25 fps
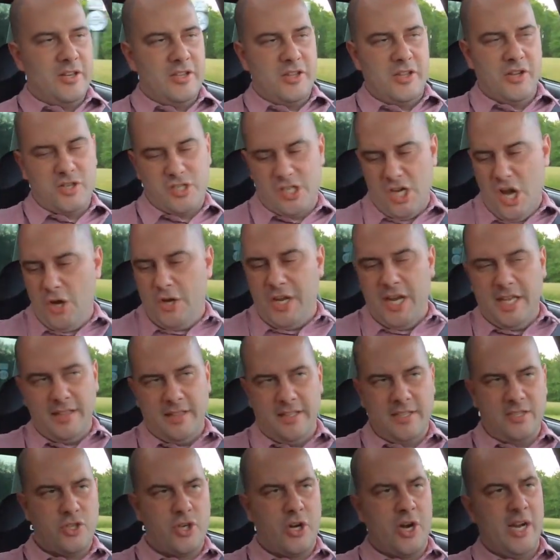there's no
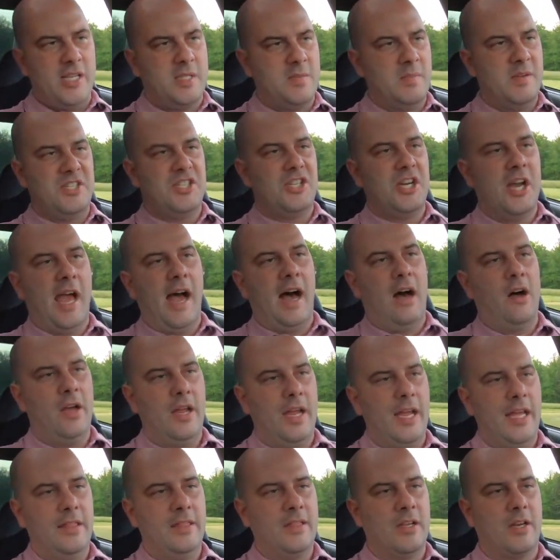getting this transmission
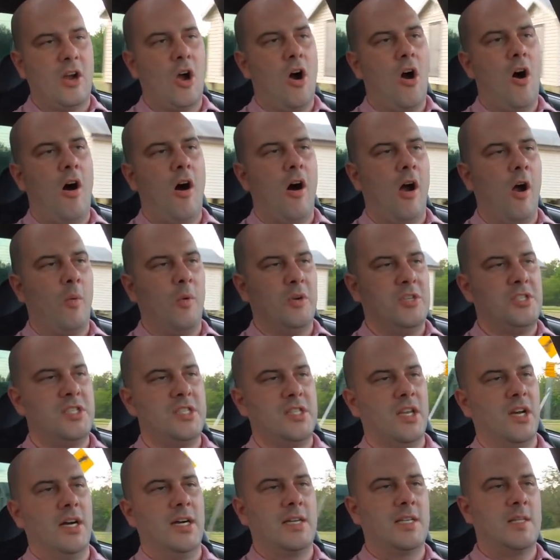out in the car, which
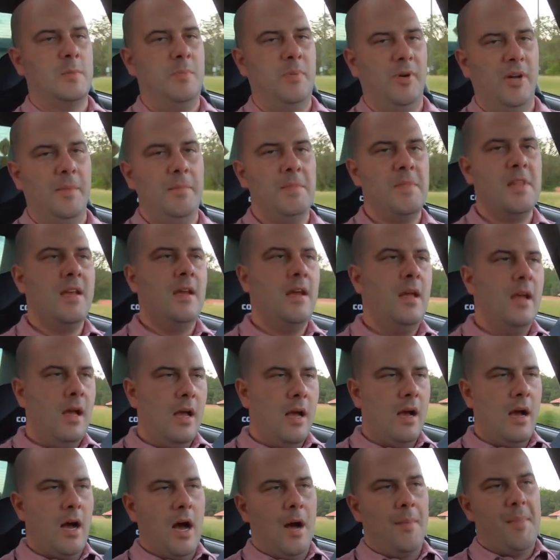sucks. But
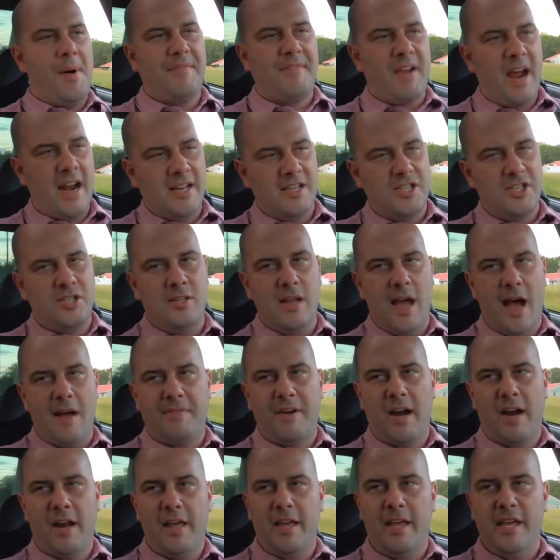I've got
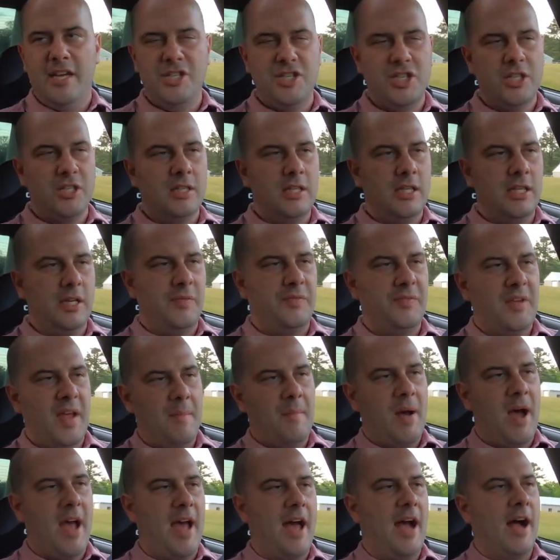an engine lift
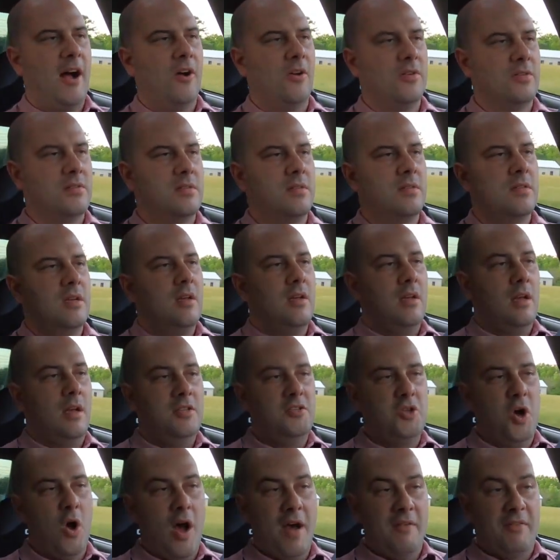at my house.
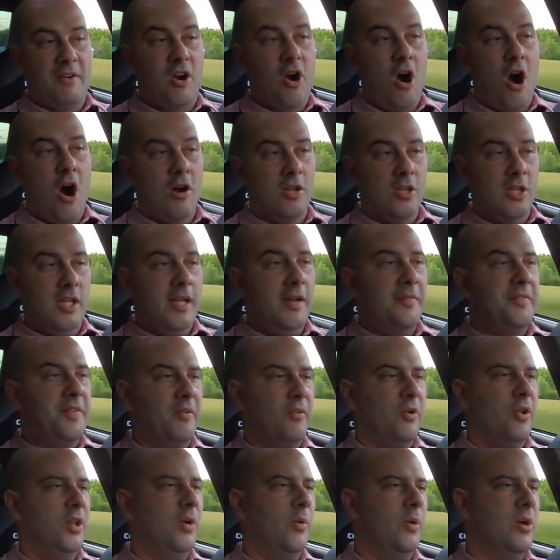Don't have a car lift. I
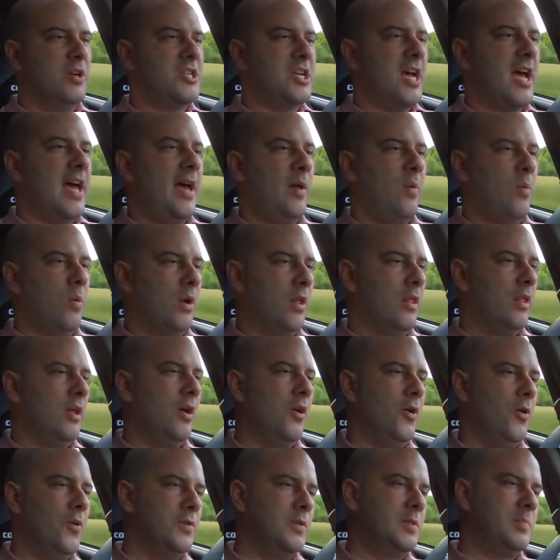really wish I had one of
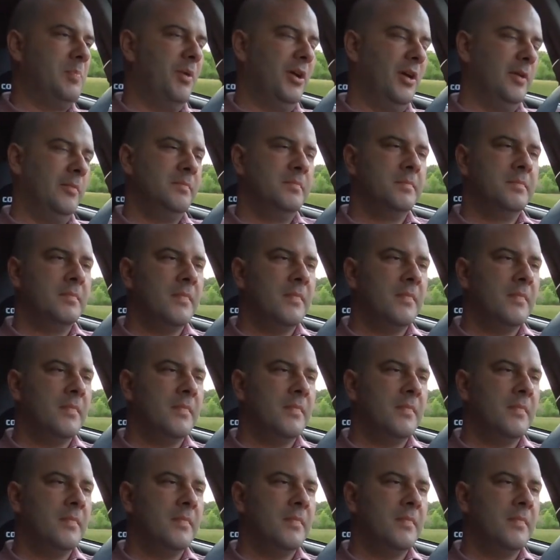those. But